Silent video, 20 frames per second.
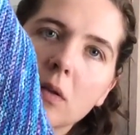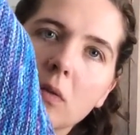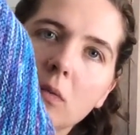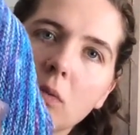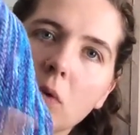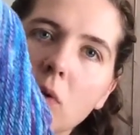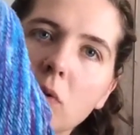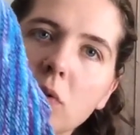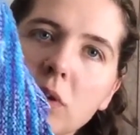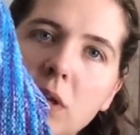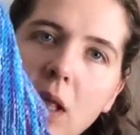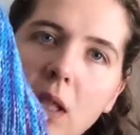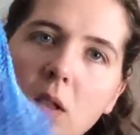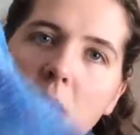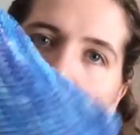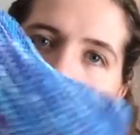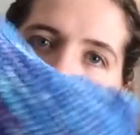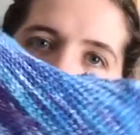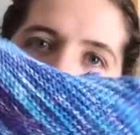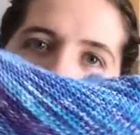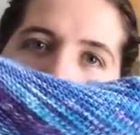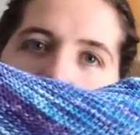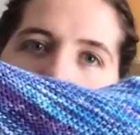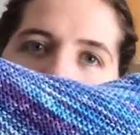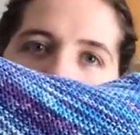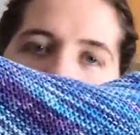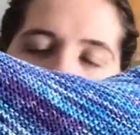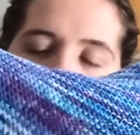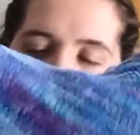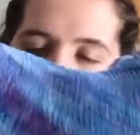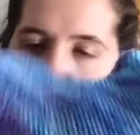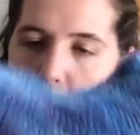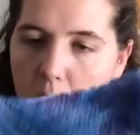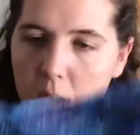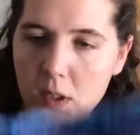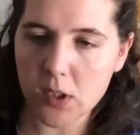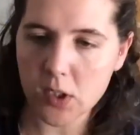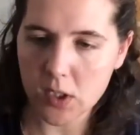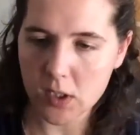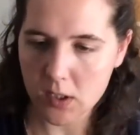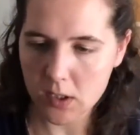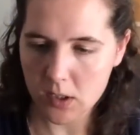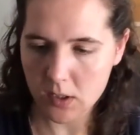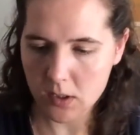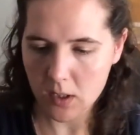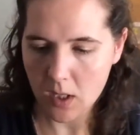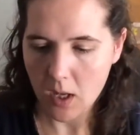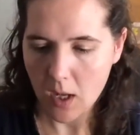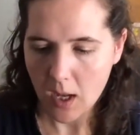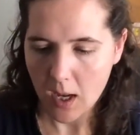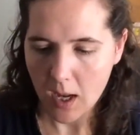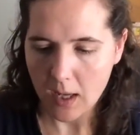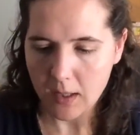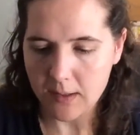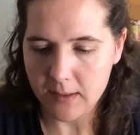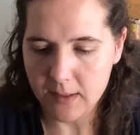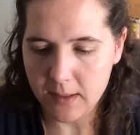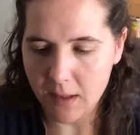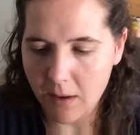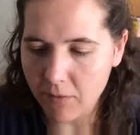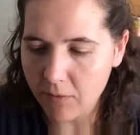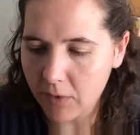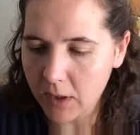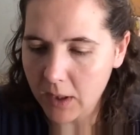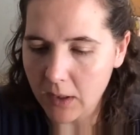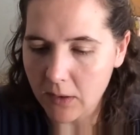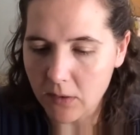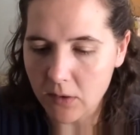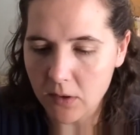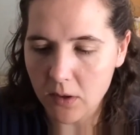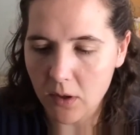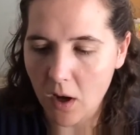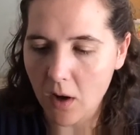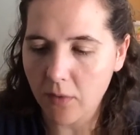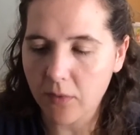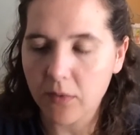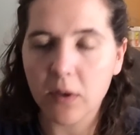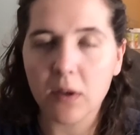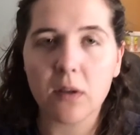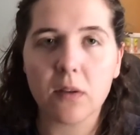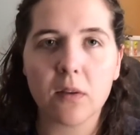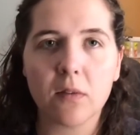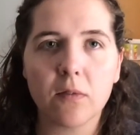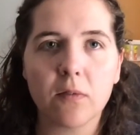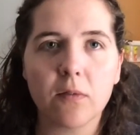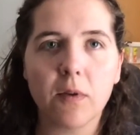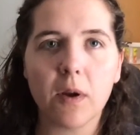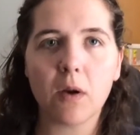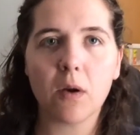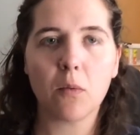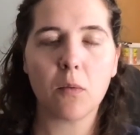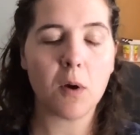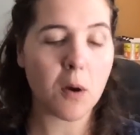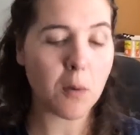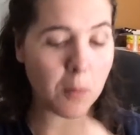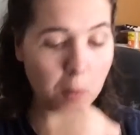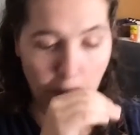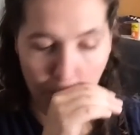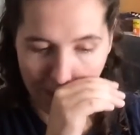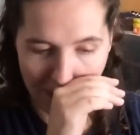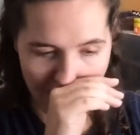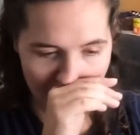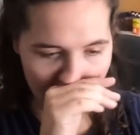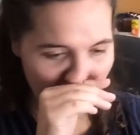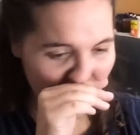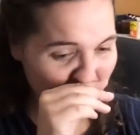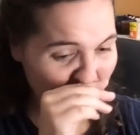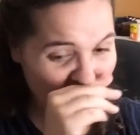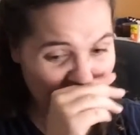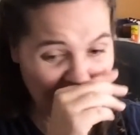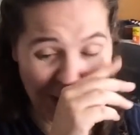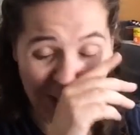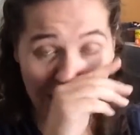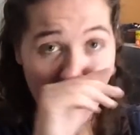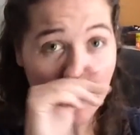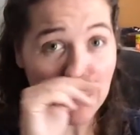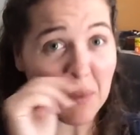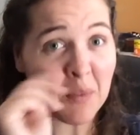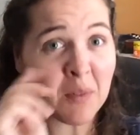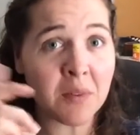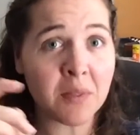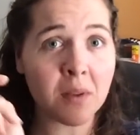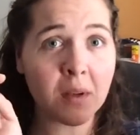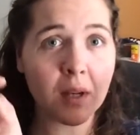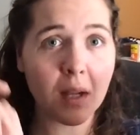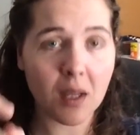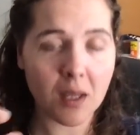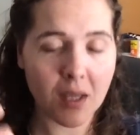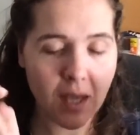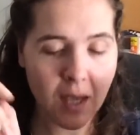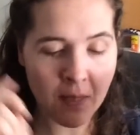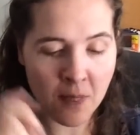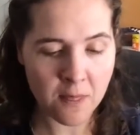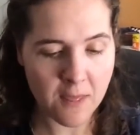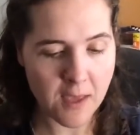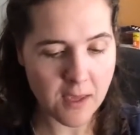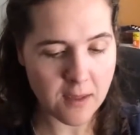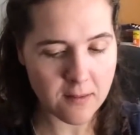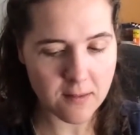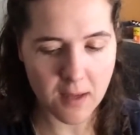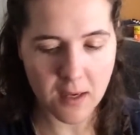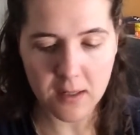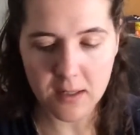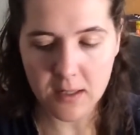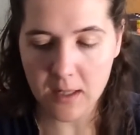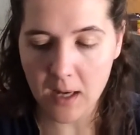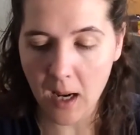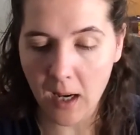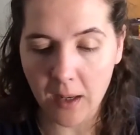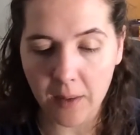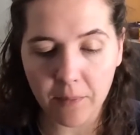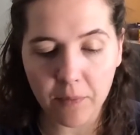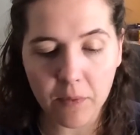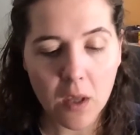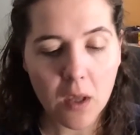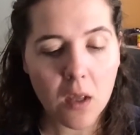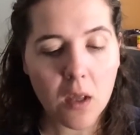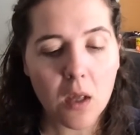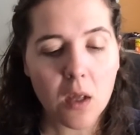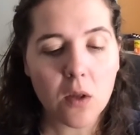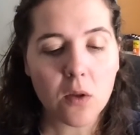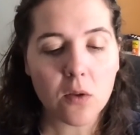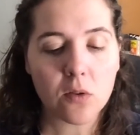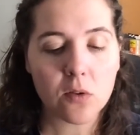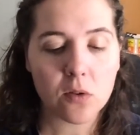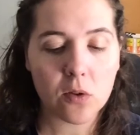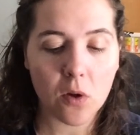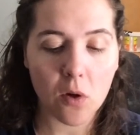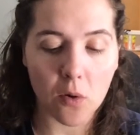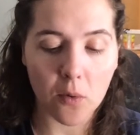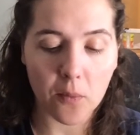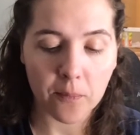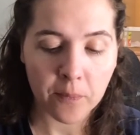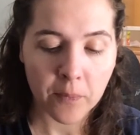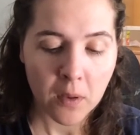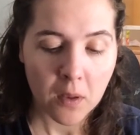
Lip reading: rows get longer, but it's gorgeous and it's lovely and soft and it's a very wearable piece and I'm very happy with it. Again, thanks to Auntie Diane. So,